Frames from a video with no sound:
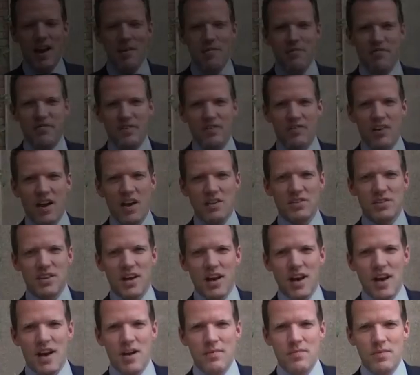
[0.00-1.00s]
I'm Finn Weiss.
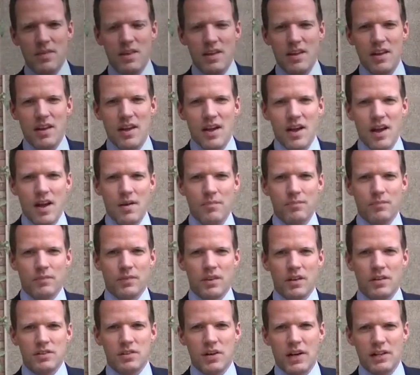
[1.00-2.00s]
I'm the
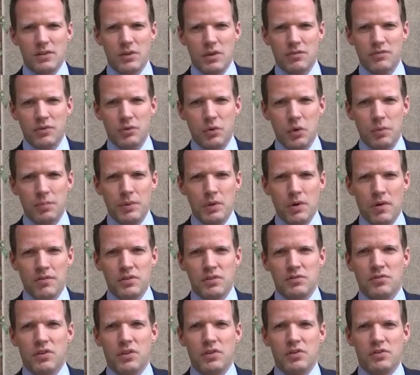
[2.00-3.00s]
director of the European
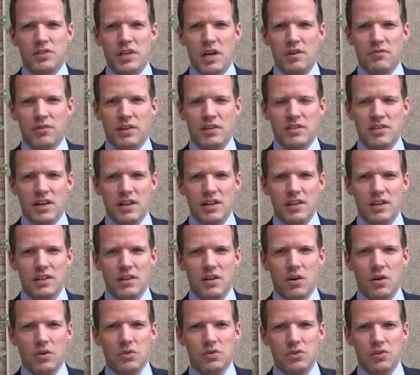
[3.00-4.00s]
Office for the State of Kentucky
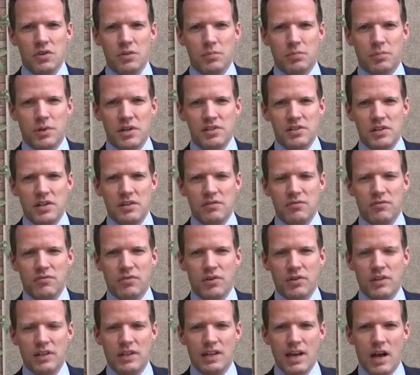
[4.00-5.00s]
and also the president
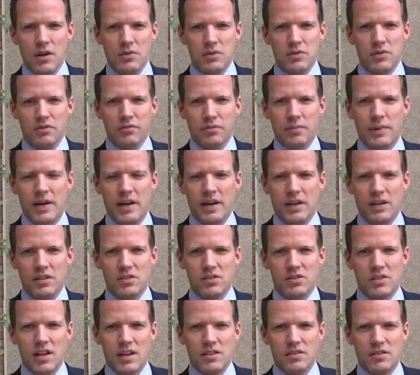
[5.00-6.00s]
for the Council of American
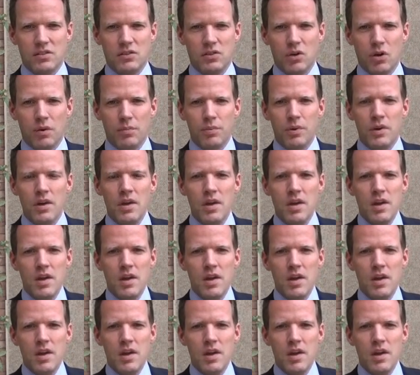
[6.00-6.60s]
States in Europe.